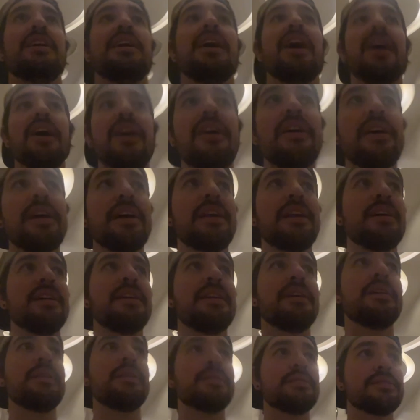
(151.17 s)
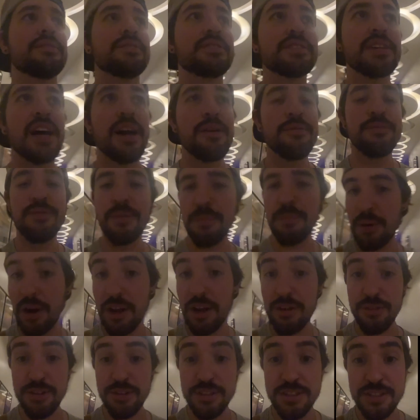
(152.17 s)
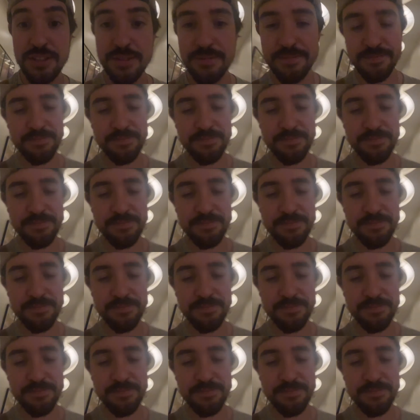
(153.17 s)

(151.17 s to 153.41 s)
All right, time for breakfast.